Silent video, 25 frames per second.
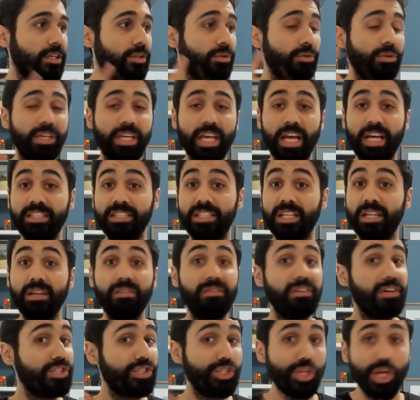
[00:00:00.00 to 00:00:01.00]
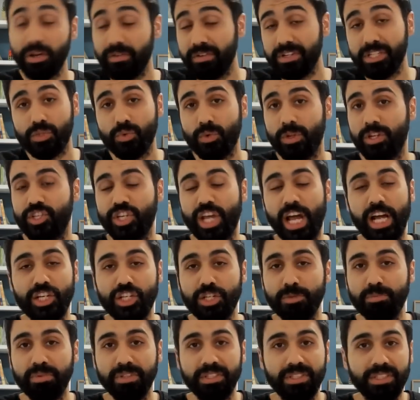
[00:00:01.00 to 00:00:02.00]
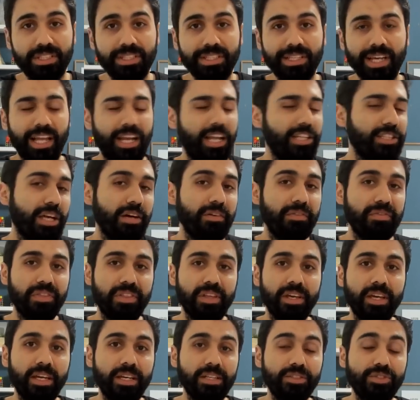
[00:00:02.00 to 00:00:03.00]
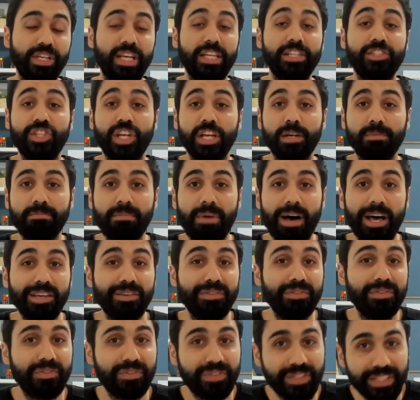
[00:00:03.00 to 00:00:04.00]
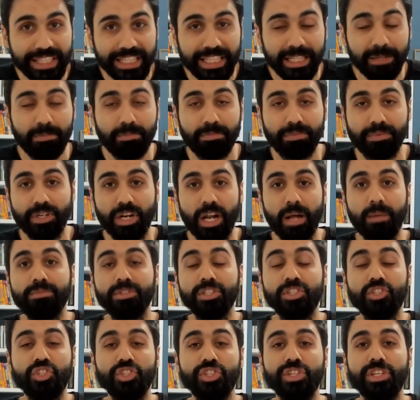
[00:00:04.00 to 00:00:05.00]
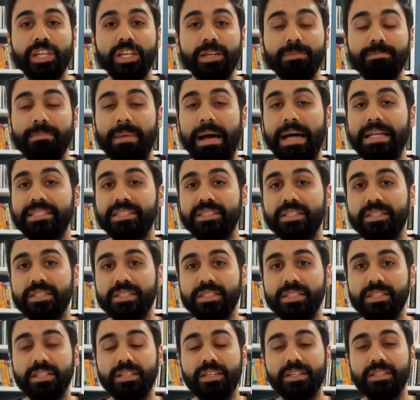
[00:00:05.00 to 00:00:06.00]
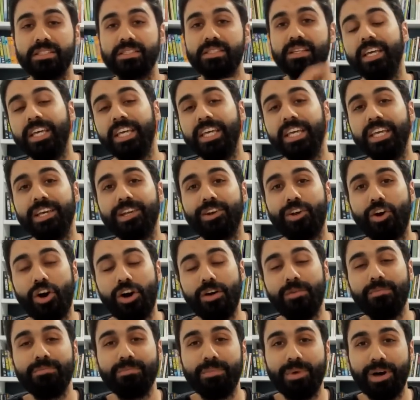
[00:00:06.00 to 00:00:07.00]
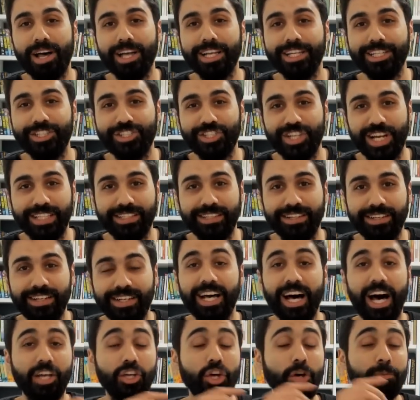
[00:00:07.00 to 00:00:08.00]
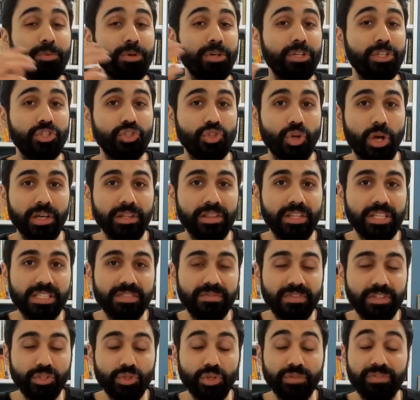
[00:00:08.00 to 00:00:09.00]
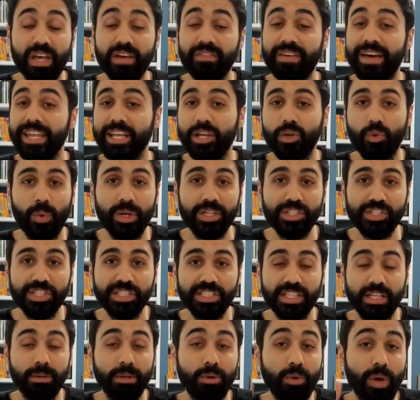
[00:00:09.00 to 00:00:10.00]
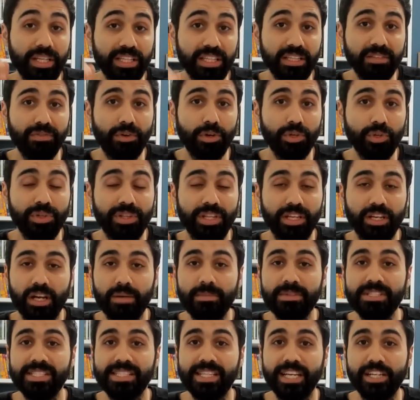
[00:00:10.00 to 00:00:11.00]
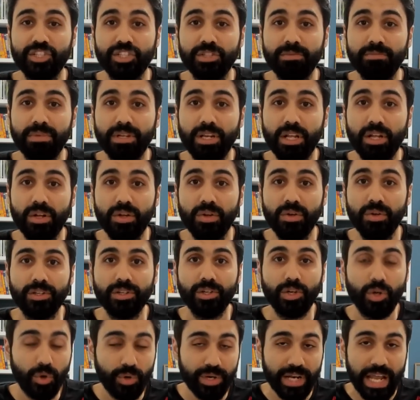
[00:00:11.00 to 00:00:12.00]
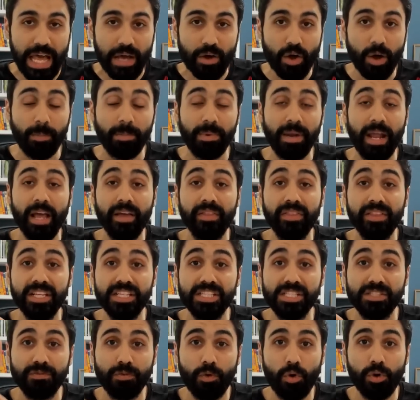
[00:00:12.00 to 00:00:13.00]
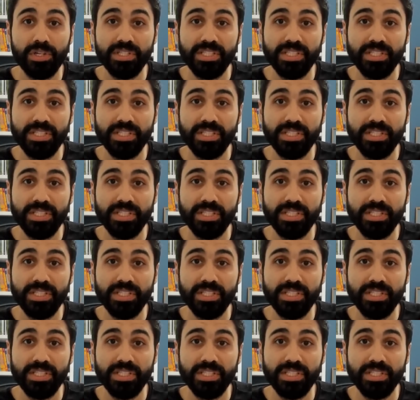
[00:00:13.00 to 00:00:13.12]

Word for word: you can deliver services with ChatGPT, a lot of things. You can check my free prompt engineering mastery series here on my channel. I hope you enjoyed this video. If you have any questions, I'll be waiting for you in the comment section below. Go now, apply these four